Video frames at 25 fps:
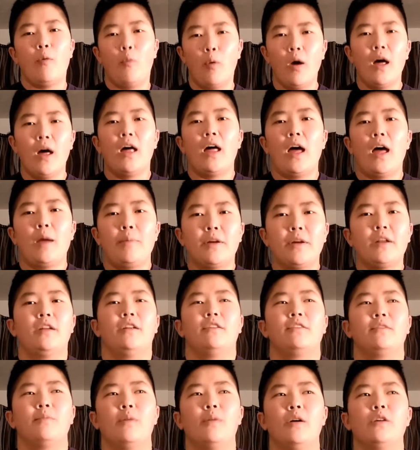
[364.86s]
Well, I put
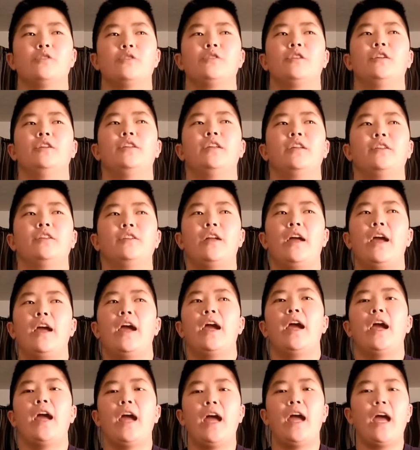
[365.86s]
on a small shirt the other
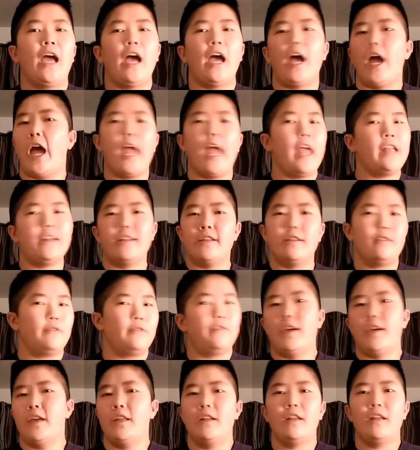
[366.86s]
day, it didn't
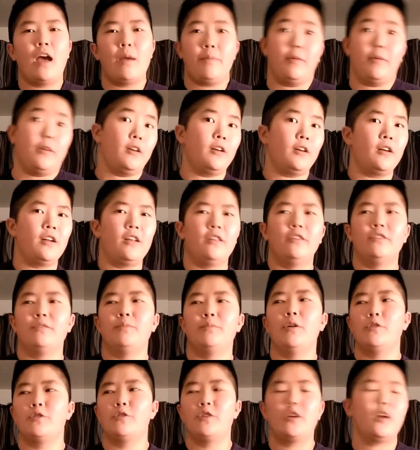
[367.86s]
fit. I put on another
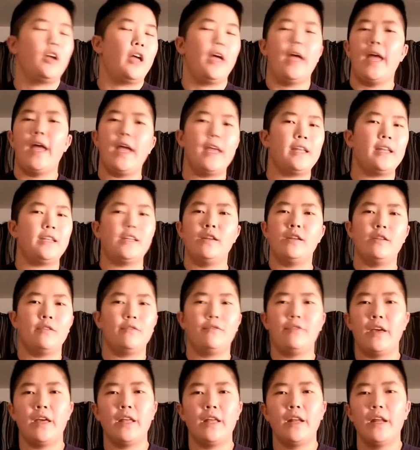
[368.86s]
small shirt, it didn't
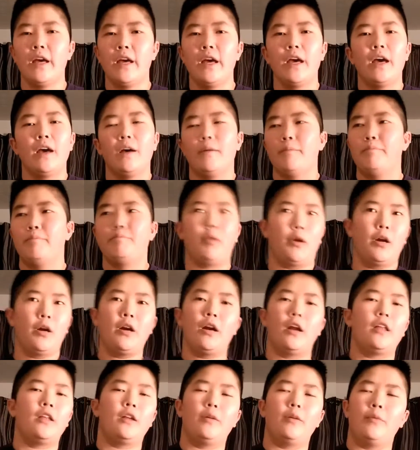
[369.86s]
fit. Put
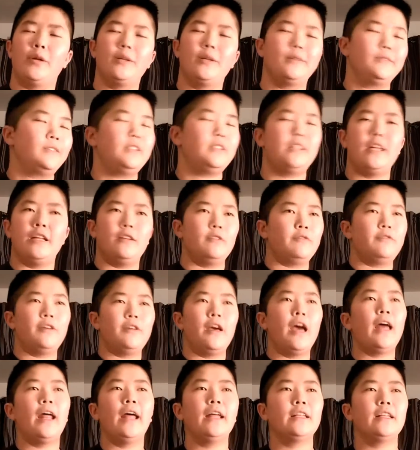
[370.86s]
on another one, didn't
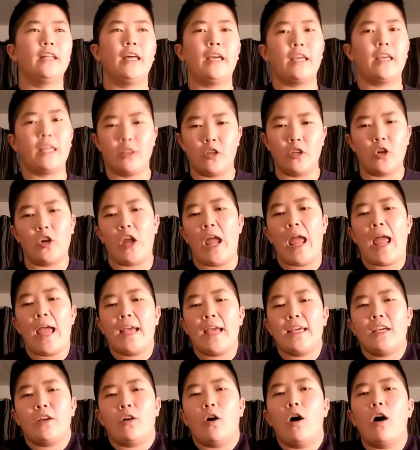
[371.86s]
fit. And they're
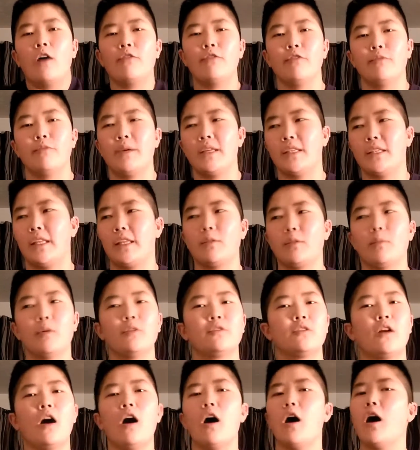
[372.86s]
hanging off of me in the
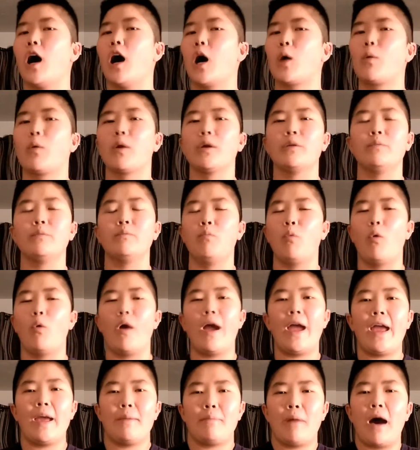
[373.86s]
most awkward
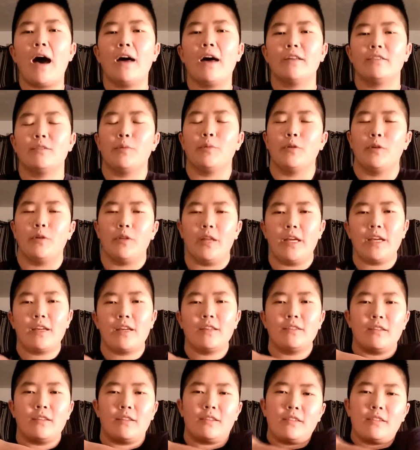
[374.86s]
way possible,
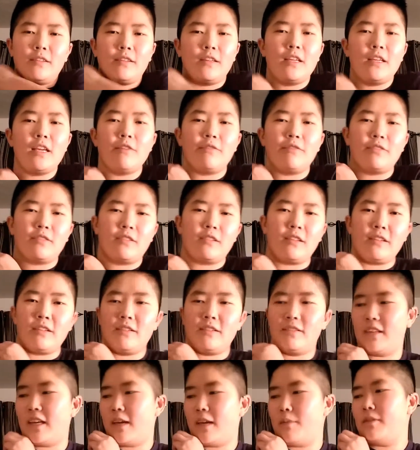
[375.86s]
because the
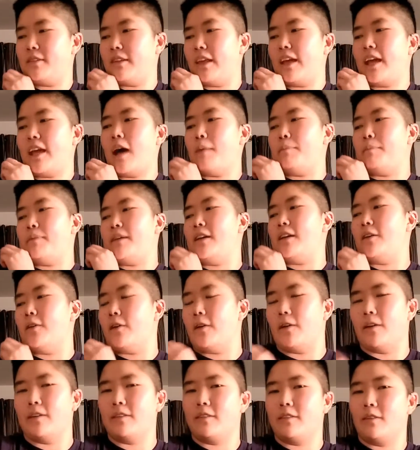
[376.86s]
seam's up
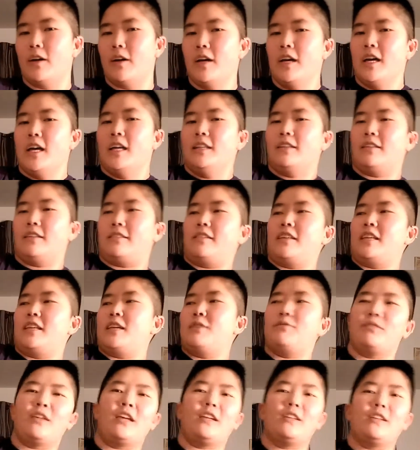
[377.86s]
here, and so the
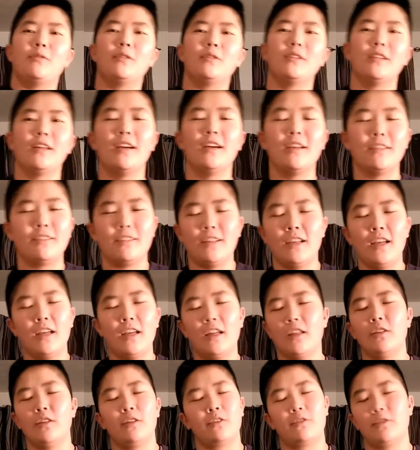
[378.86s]
sleeve's doing this.
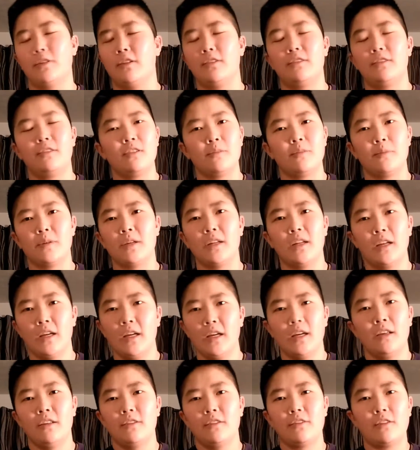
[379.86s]
It looked really stupid,
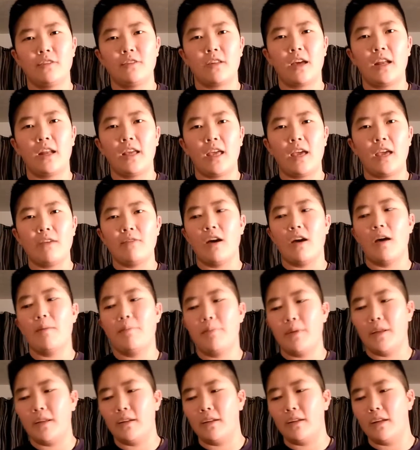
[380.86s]
so I just kind of gave
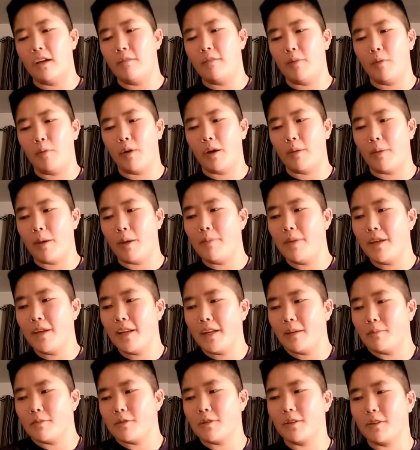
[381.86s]
up, and I've been wearing my
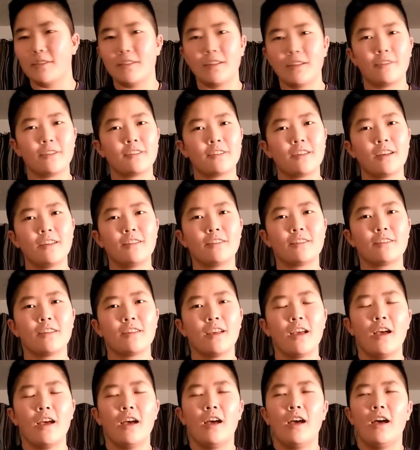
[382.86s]
medium shirts ever since.
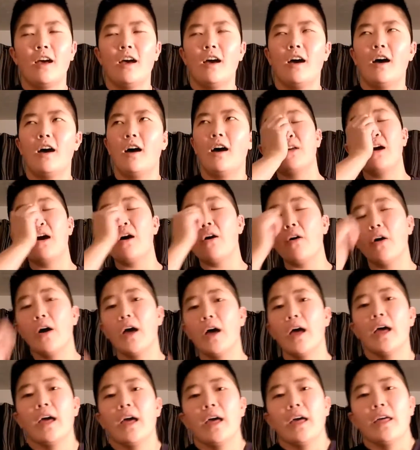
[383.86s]
So
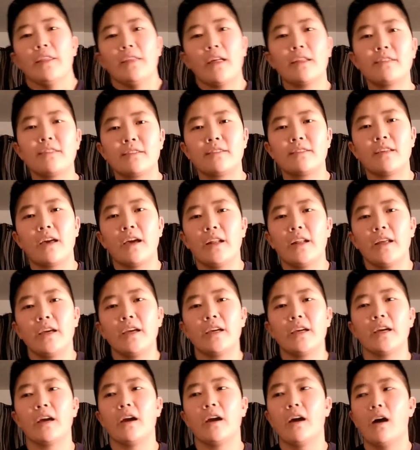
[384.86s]
that's
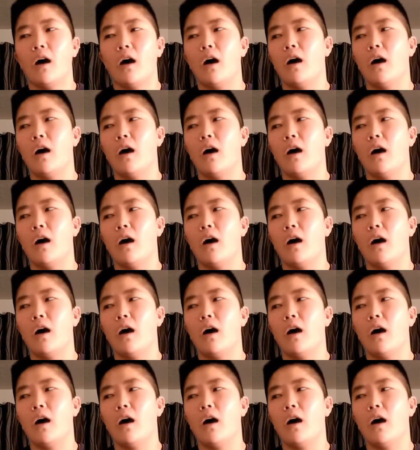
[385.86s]
exciting.